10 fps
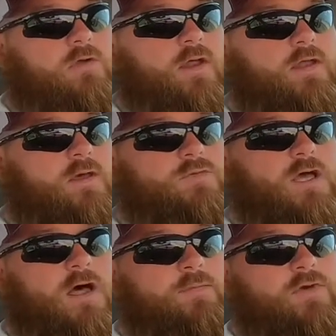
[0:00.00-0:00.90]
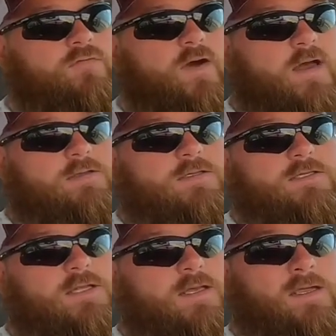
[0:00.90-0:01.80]
granite up top, no fines, it's
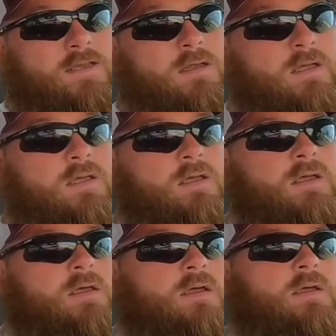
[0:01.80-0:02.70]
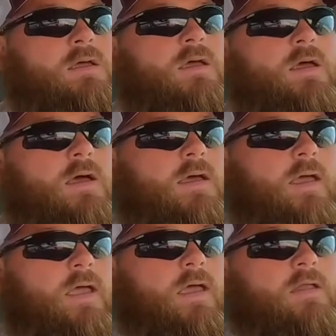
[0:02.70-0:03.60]
clean,
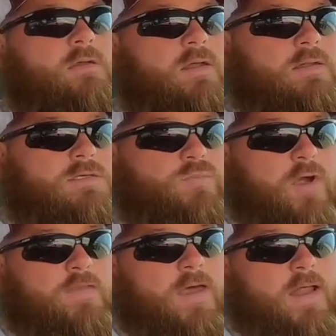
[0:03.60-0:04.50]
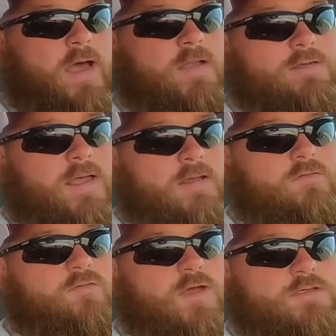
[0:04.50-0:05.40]
and spread that out to kind of
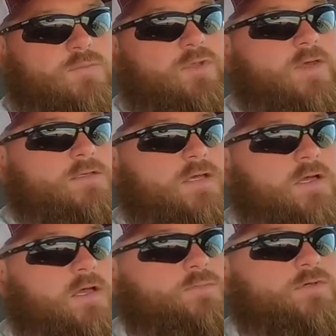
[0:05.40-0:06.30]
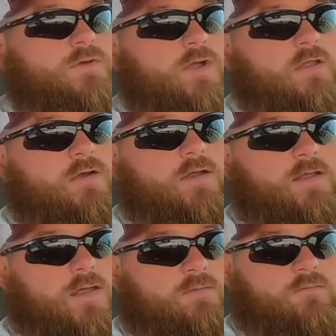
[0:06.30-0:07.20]
dress the place up so you're not looking at
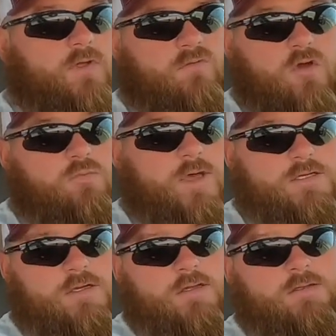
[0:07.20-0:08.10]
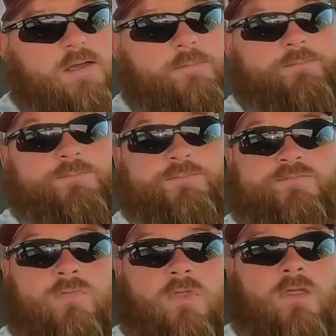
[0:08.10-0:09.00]
that road base all the time.
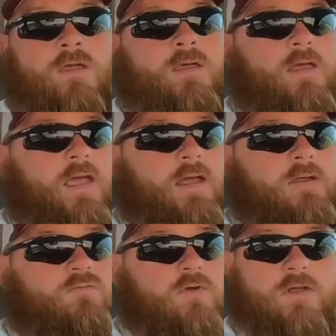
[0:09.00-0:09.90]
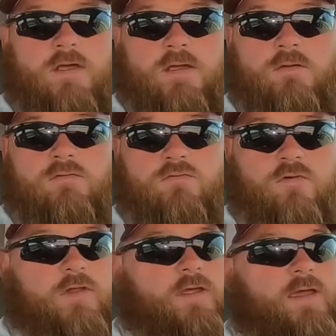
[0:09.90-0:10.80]
And it really
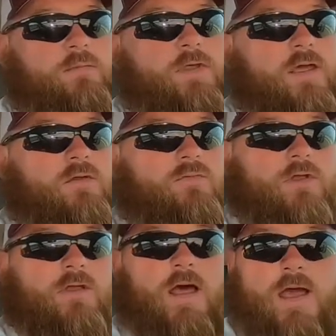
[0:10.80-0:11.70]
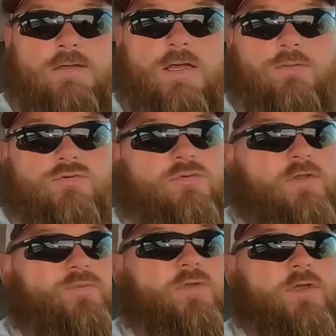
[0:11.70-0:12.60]
came together really nice. I was
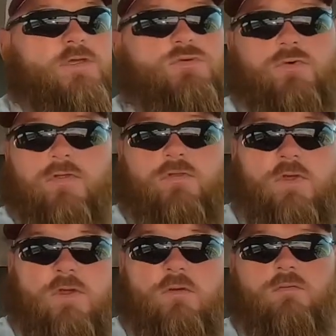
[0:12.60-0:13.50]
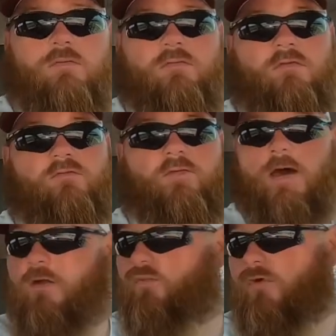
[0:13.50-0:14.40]
really pleased with the
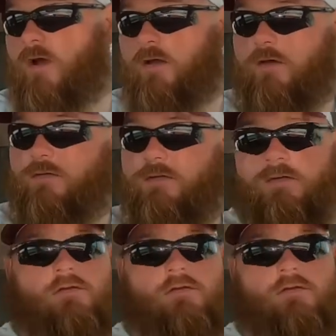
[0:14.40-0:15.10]
final product,